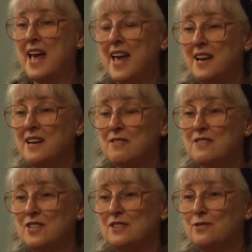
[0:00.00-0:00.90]
and in our
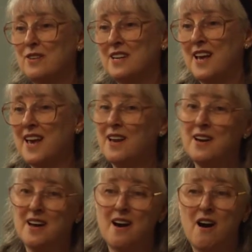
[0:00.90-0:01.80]
children, and
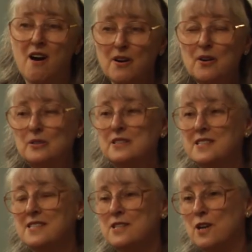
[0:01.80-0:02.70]
our goal is
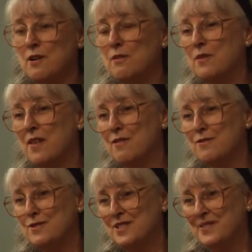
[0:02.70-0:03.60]
to share it with
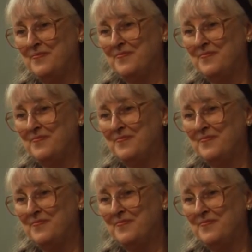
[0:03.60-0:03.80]
others.